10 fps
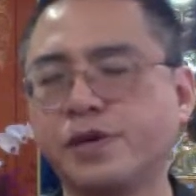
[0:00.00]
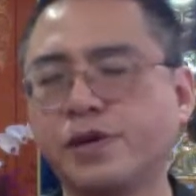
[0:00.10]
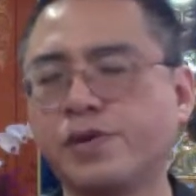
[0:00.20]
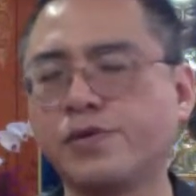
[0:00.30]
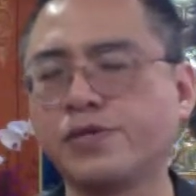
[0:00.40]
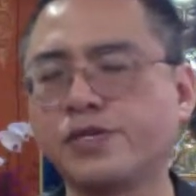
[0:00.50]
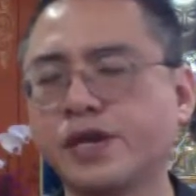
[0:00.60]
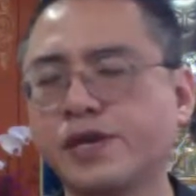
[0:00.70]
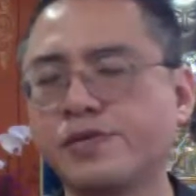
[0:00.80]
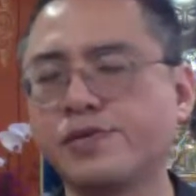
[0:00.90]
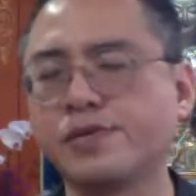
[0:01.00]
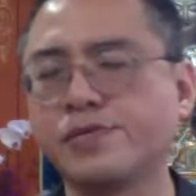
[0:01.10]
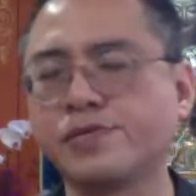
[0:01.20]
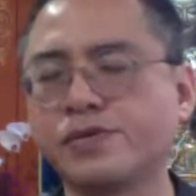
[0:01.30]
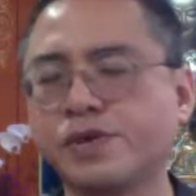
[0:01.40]
All the sense
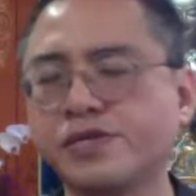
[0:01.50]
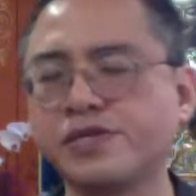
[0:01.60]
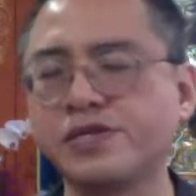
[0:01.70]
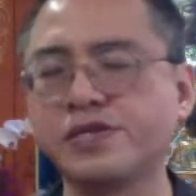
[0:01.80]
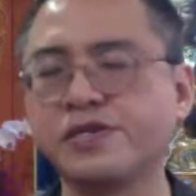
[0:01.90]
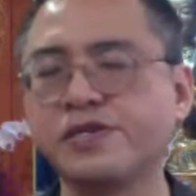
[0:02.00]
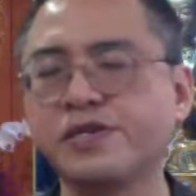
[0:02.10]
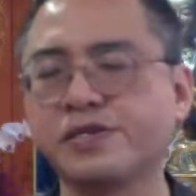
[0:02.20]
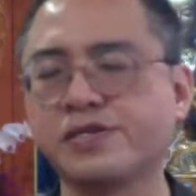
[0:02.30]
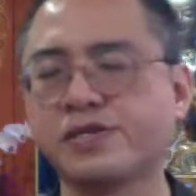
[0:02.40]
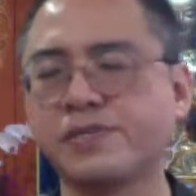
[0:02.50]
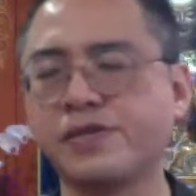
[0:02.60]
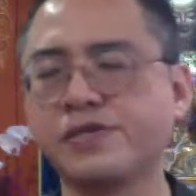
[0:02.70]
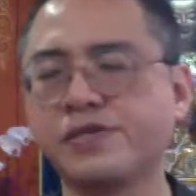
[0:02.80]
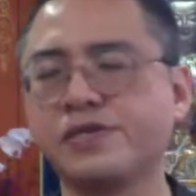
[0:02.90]
of solidity and
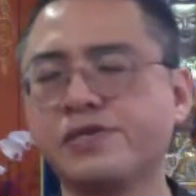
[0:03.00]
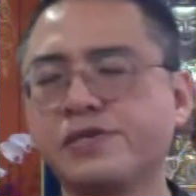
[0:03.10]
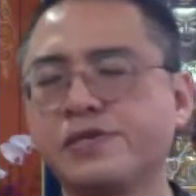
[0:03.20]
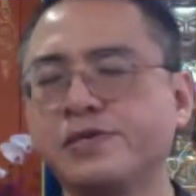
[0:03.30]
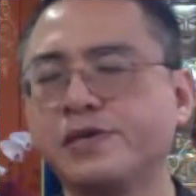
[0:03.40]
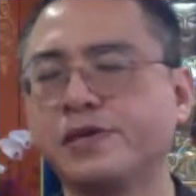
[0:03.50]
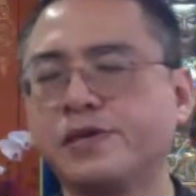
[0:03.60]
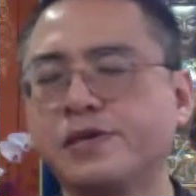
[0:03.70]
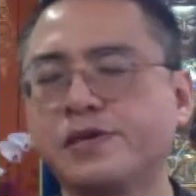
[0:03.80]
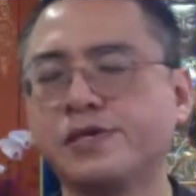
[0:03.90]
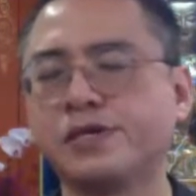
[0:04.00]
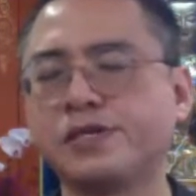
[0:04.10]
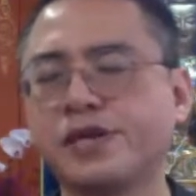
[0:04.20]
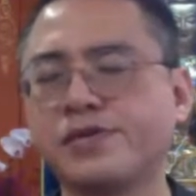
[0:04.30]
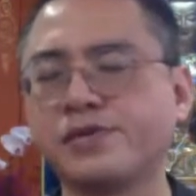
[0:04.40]
stability, the
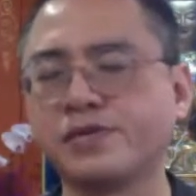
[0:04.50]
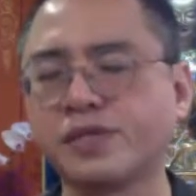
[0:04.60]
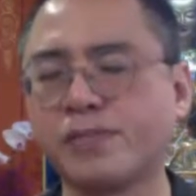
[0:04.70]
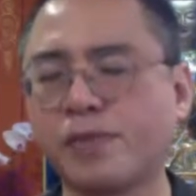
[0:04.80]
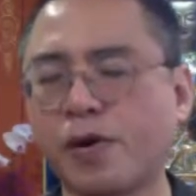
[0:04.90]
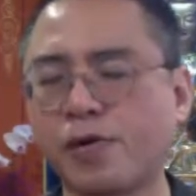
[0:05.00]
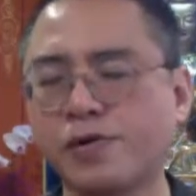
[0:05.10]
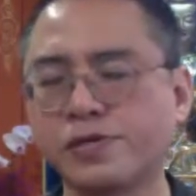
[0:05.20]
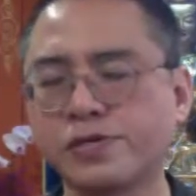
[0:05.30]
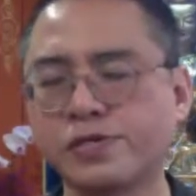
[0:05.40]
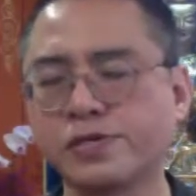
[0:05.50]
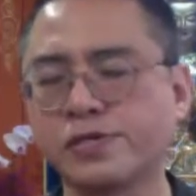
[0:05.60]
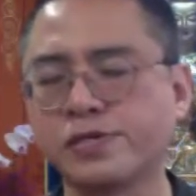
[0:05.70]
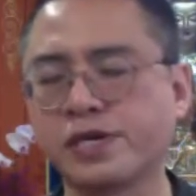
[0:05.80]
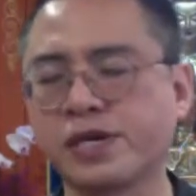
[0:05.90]
sense of support
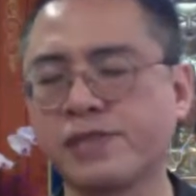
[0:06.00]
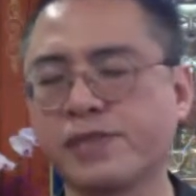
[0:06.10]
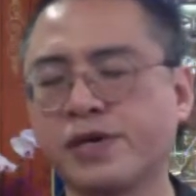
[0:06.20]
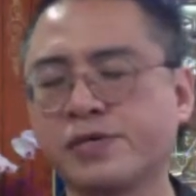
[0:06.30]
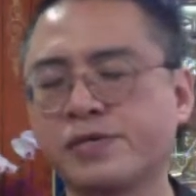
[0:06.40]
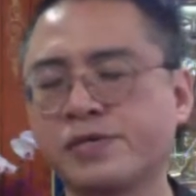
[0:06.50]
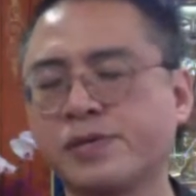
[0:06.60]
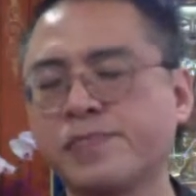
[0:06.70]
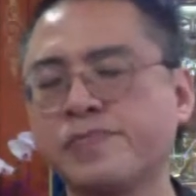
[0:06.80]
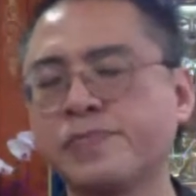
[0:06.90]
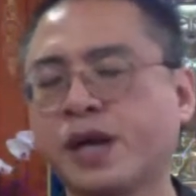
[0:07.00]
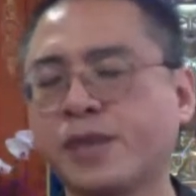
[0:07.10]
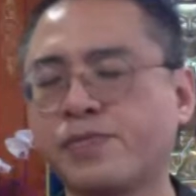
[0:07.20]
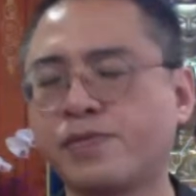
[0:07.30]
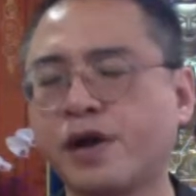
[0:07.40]
that keep us
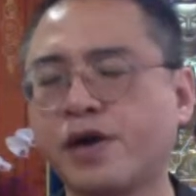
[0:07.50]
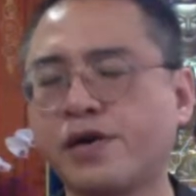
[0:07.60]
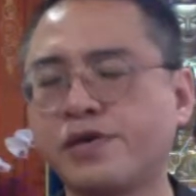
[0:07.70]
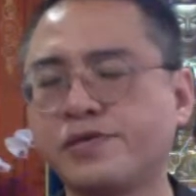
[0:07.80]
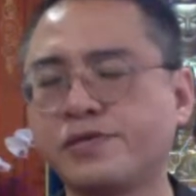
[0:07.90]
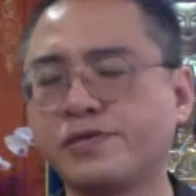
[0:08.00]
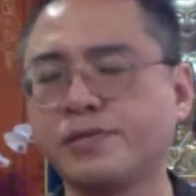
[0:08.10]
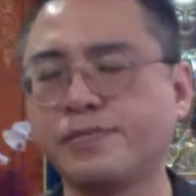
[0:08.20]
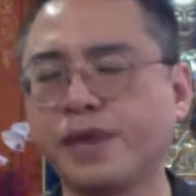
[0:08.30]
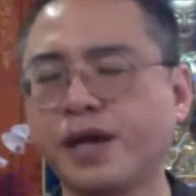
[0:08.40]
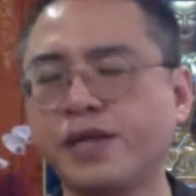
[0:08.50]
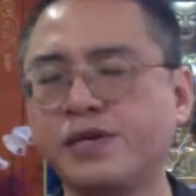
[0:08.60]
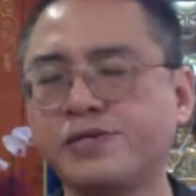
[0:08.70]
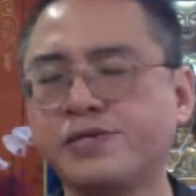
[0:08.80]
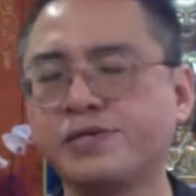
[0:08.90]
upright,
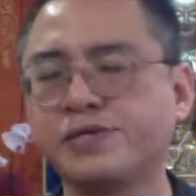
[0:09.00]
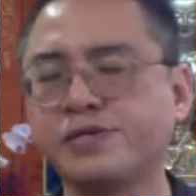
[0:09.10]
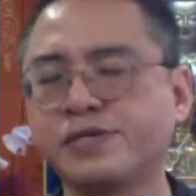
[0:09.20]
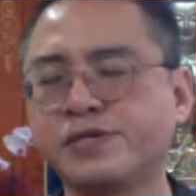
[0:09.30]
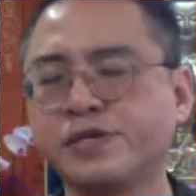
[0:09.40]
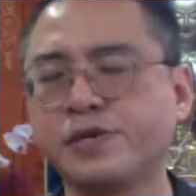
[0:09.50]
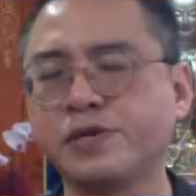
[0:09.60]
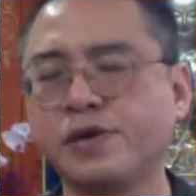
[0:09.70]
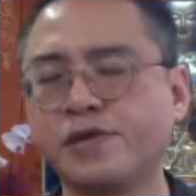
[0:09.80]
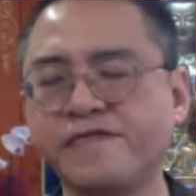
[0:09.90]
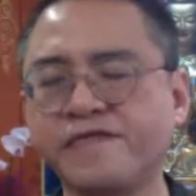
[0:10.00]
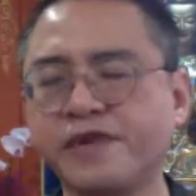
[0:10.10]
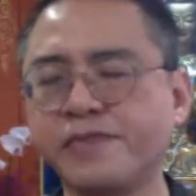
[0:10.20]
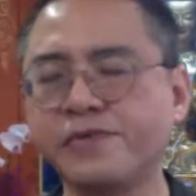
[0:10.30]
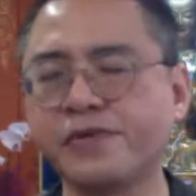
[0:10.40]
balanced, on
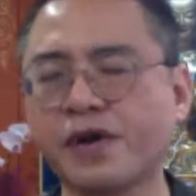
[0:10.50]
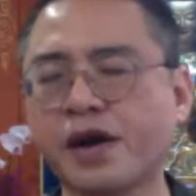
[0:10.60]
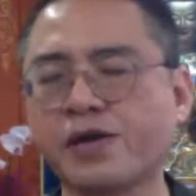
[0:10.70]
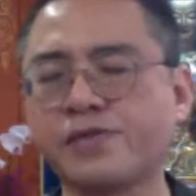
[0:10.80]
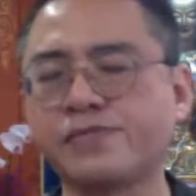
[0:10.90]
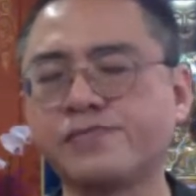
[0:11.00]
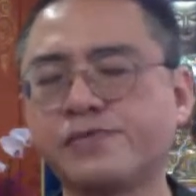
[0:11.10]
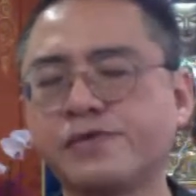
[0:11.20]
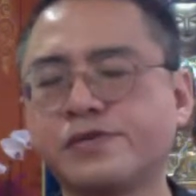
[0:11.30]
firm ground.